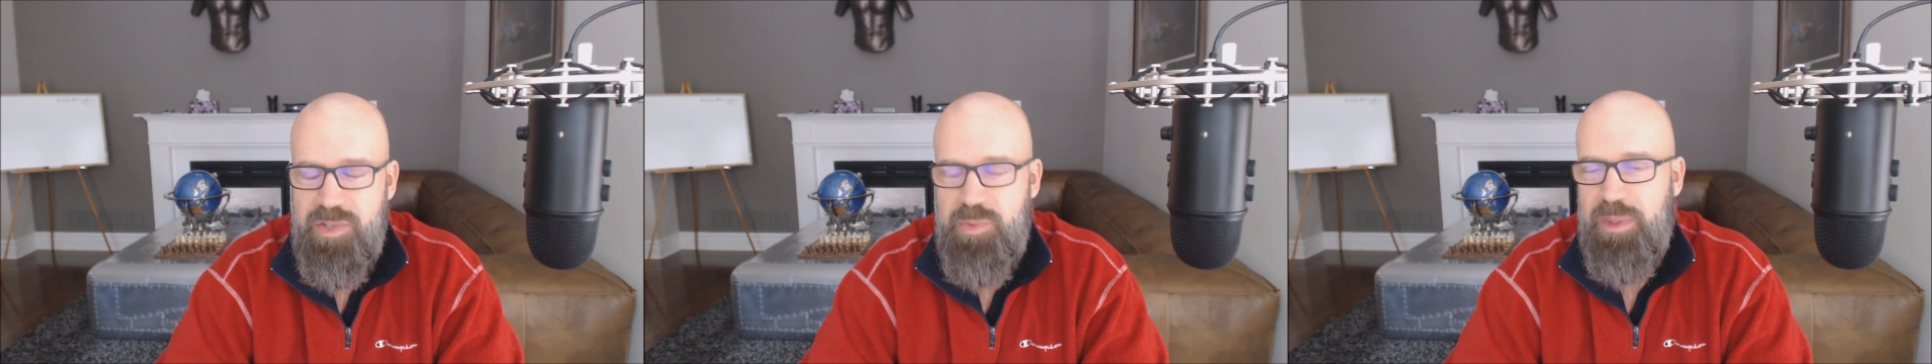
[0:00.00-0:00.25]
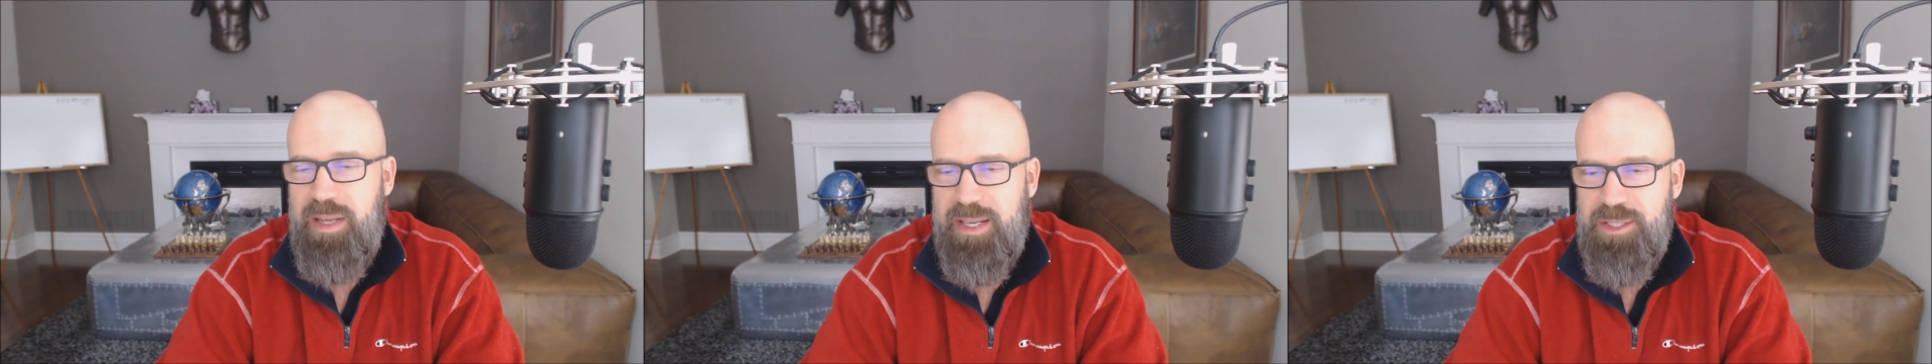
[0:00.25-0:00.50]
as
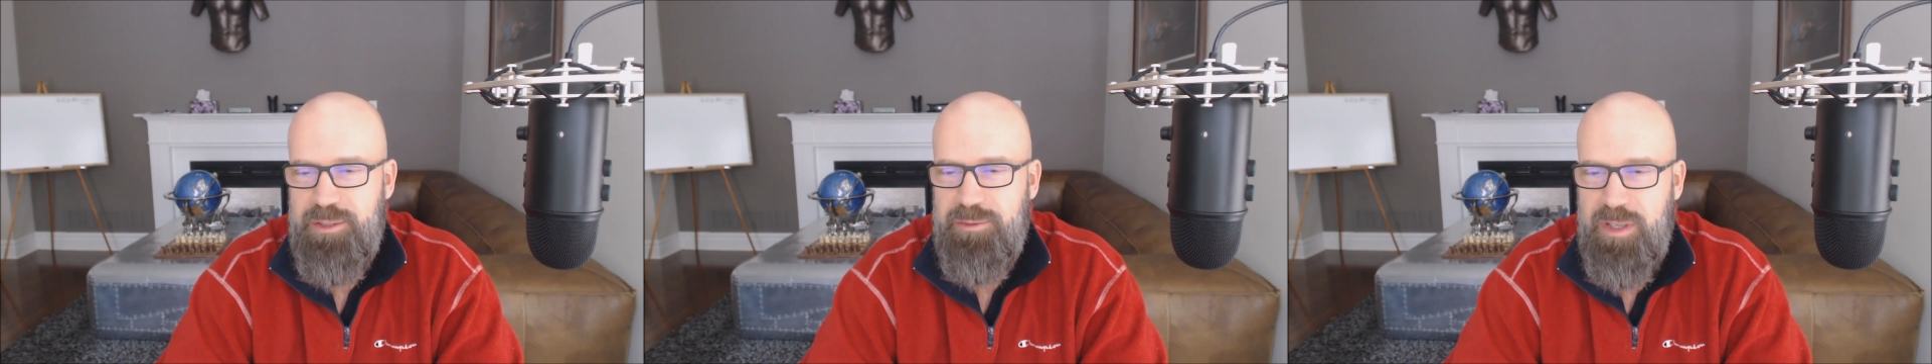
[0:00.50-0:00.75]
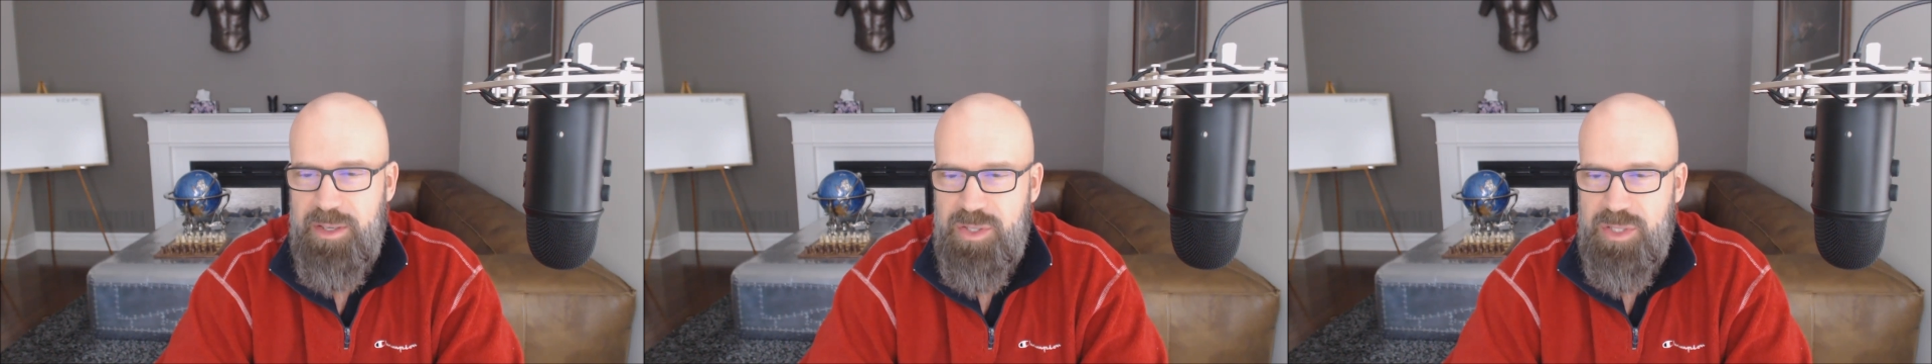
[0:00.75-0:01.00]
my
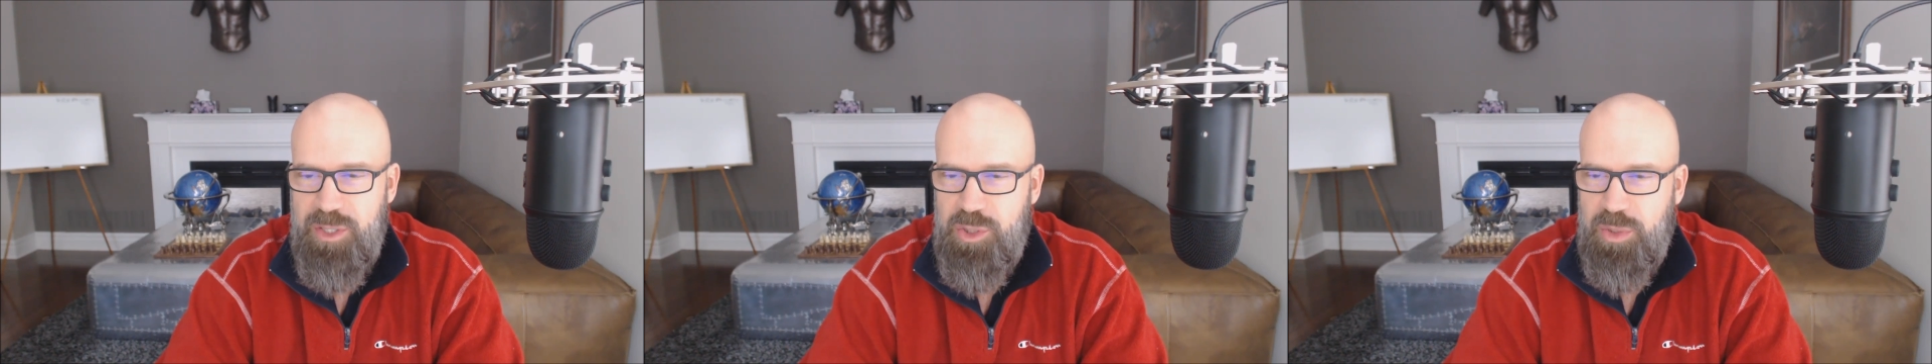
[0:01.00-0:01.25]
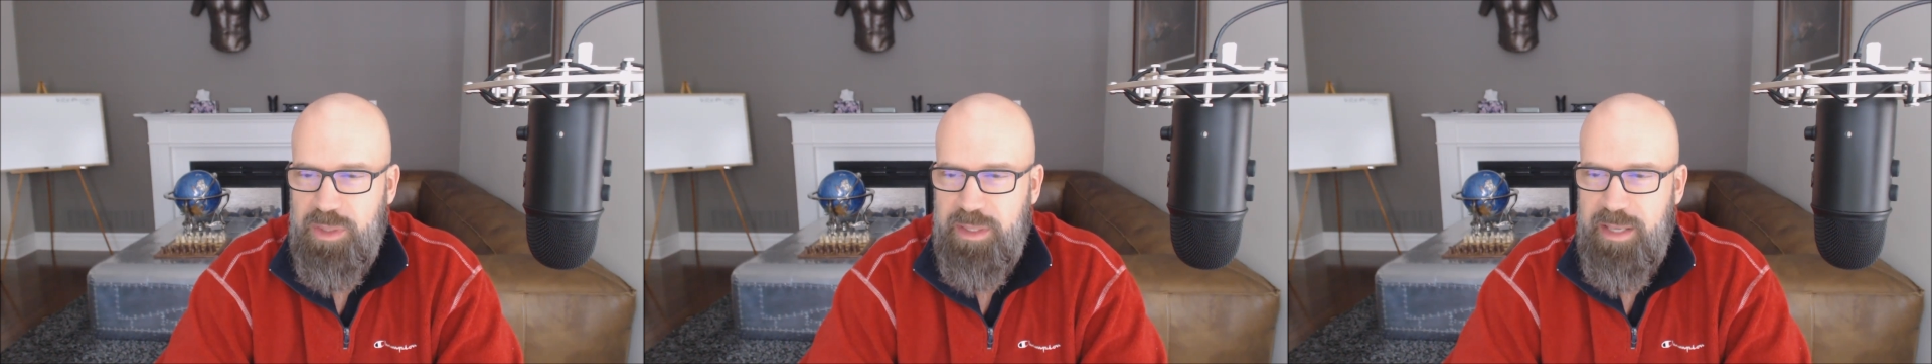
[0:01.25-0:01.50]
ex-fiance
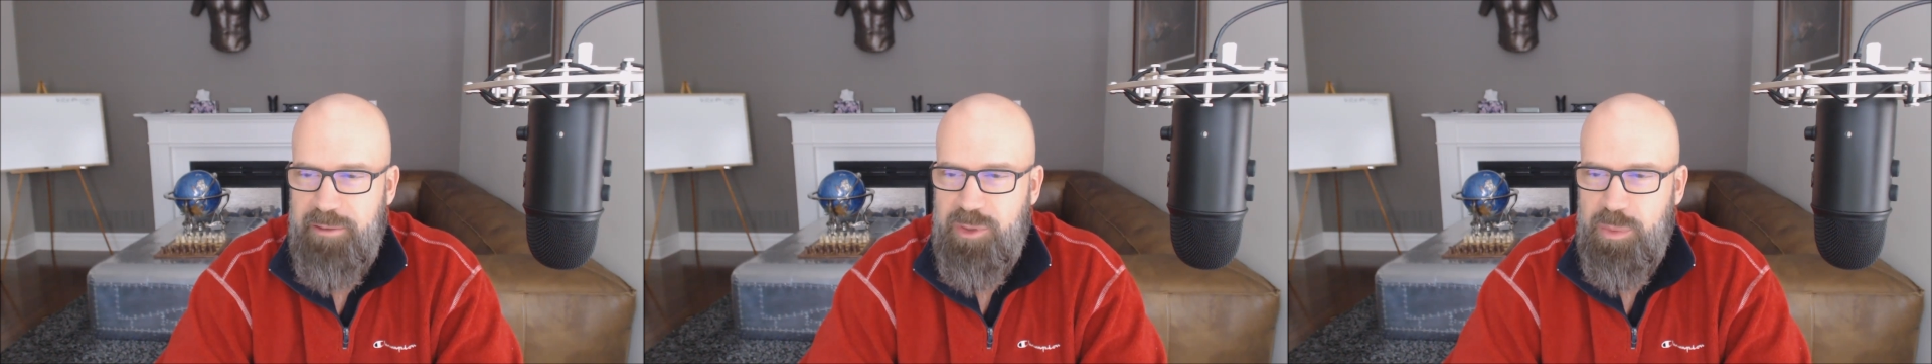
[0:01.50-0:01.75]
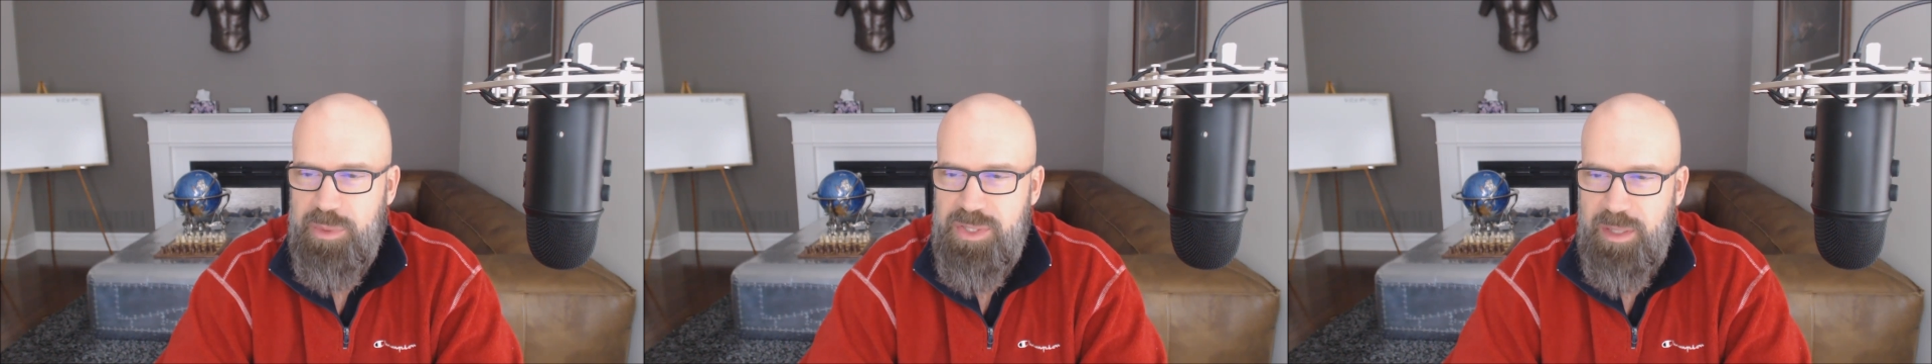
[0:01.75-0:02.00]
shortly
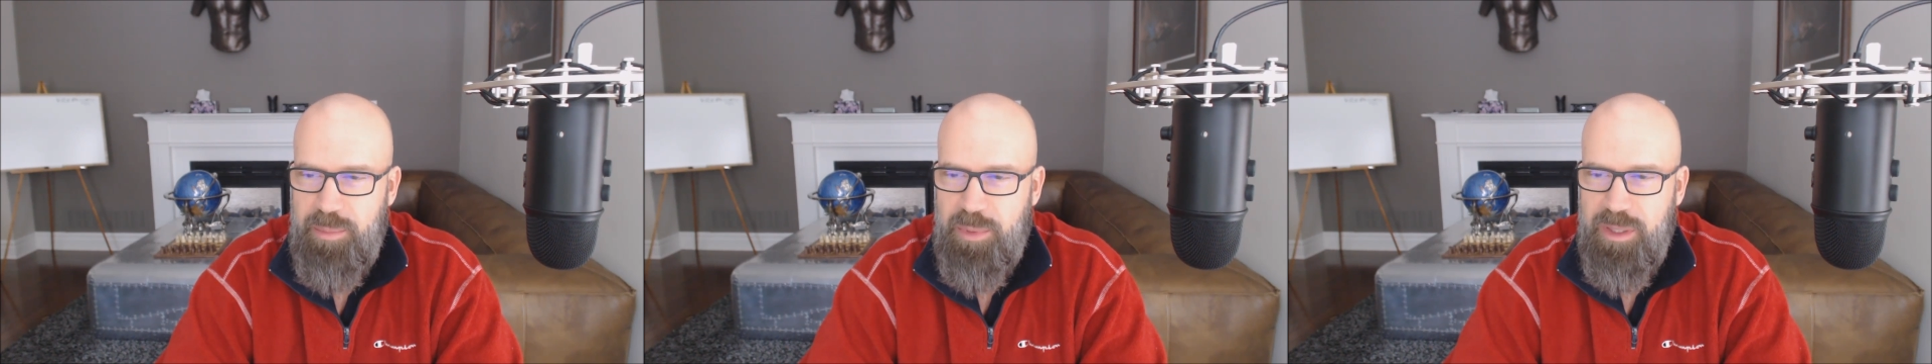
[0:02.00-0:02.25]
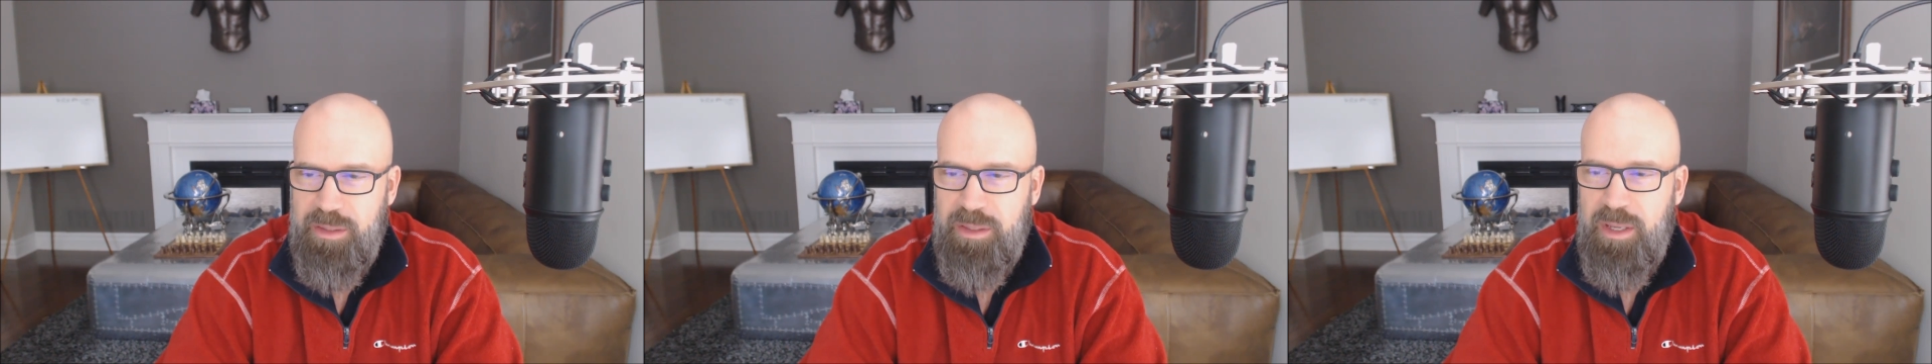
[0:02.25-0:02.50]
after we
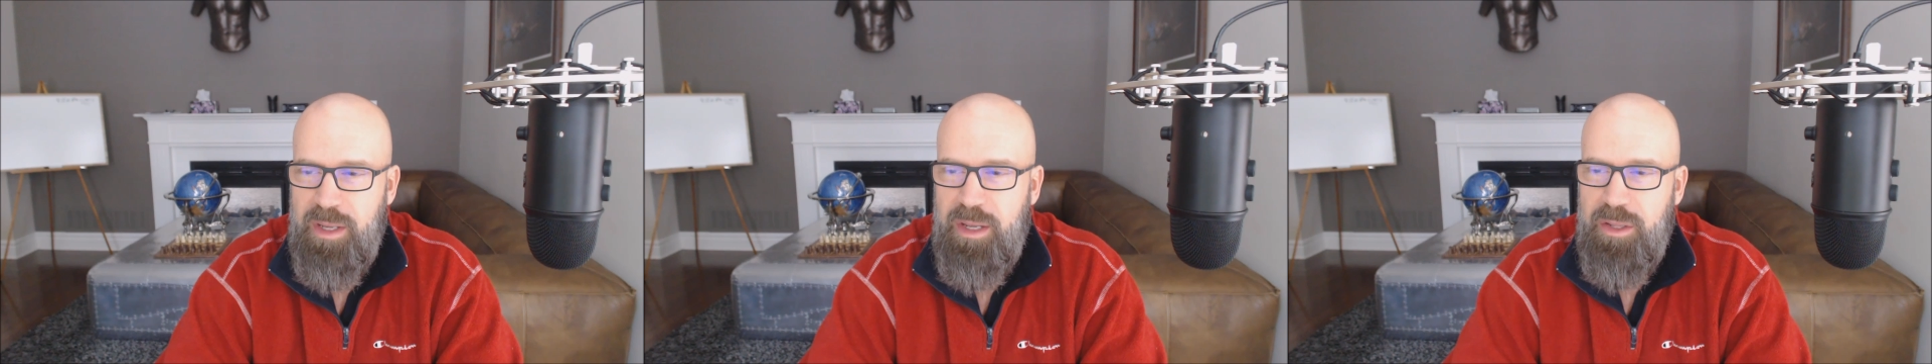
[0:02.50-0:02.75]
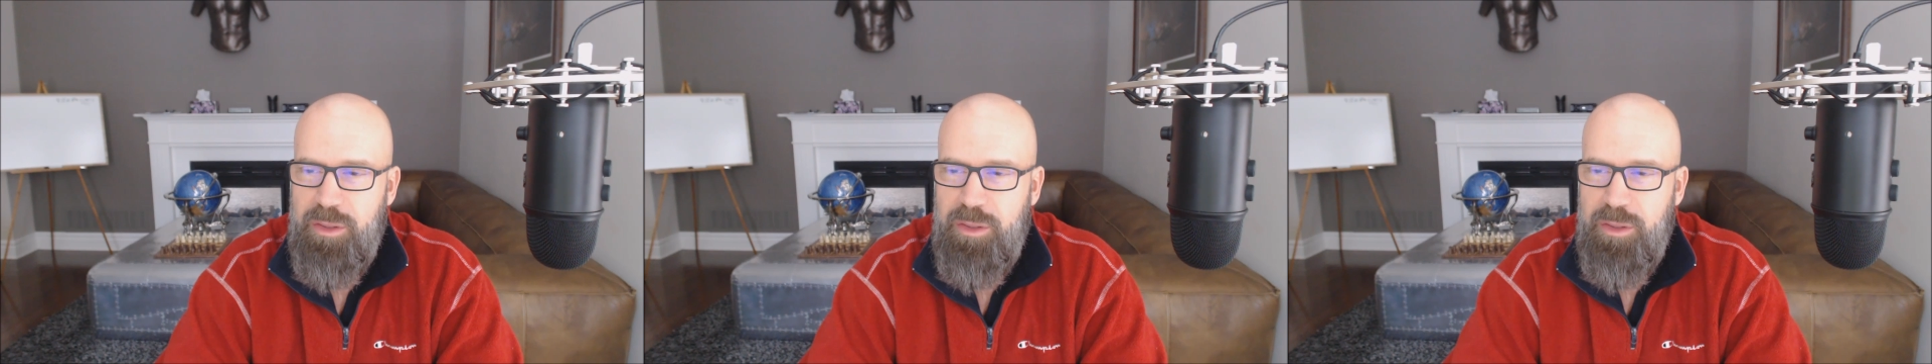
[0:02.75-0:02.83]
separated.